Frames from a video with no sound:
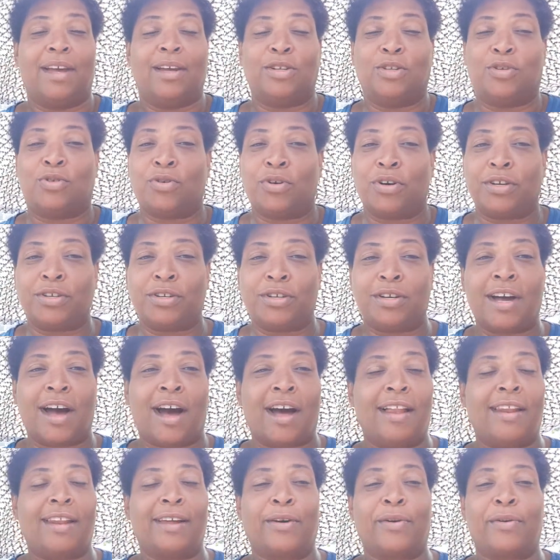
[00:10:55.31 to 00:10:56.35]
Georgia
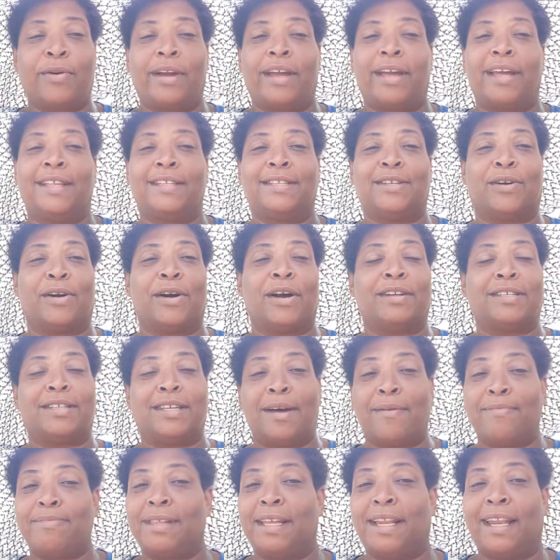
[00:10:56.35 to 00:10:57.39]
collard greens or
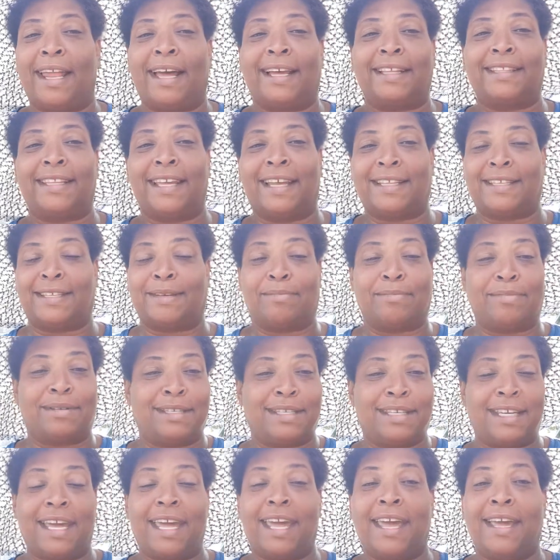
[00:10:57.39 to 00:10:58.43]
something like that, some
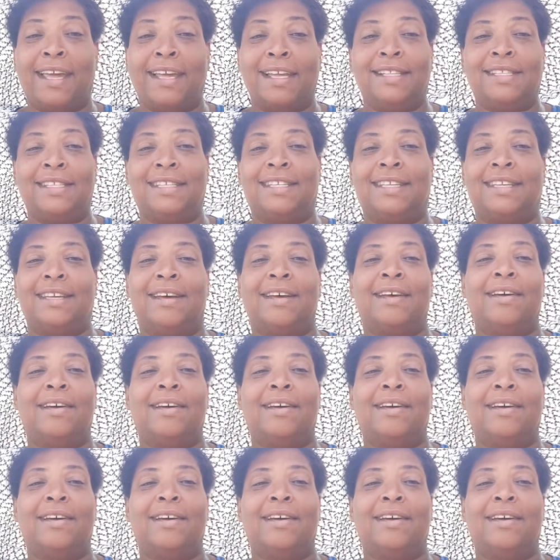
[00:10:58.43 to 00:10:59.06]
seeds,